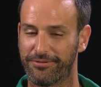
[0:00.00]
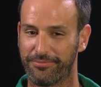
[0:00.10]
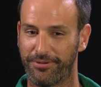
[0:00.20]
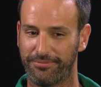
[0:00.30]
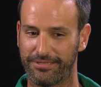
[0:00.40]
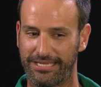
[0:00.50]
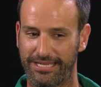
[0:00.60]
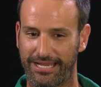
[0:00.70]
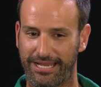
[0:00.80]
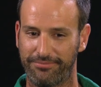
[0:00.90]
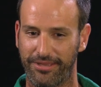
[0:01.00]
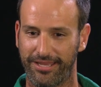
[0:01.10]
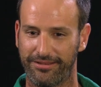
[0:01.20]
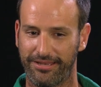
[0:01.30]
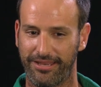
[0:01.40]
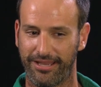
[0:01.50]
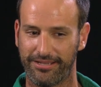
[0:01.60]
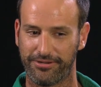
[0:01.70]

I would have probably, um, yeah, you know,